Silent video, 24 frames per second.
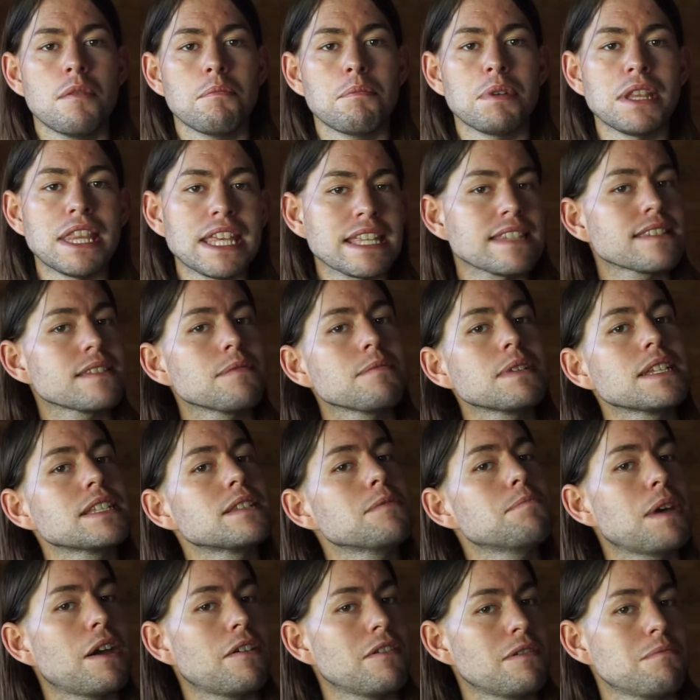but that's something
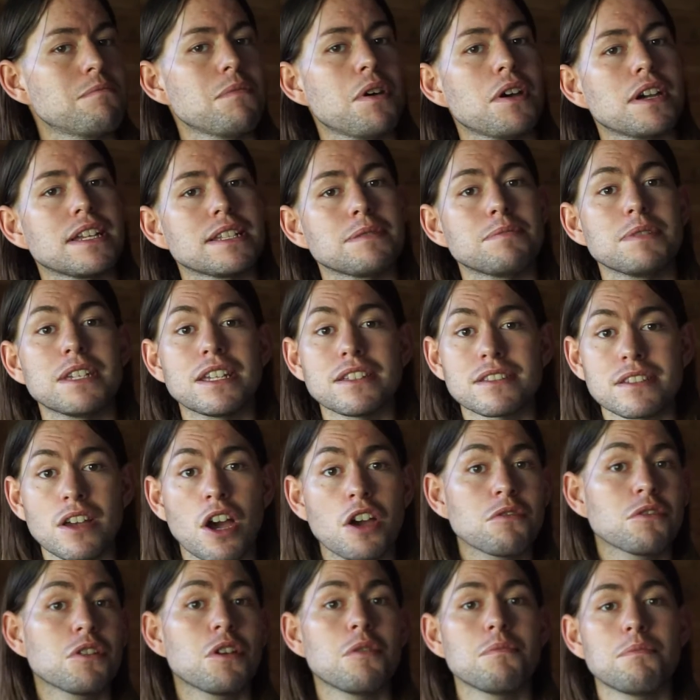to bear in mind, because
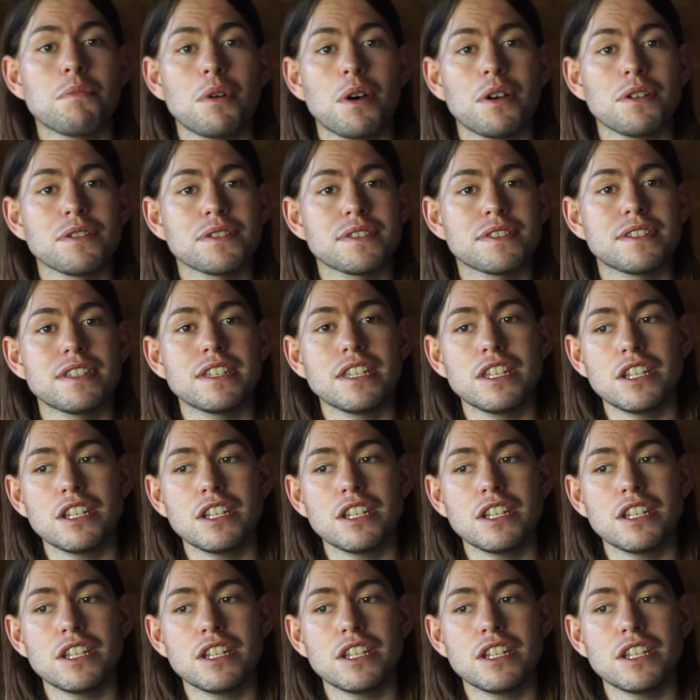home compost,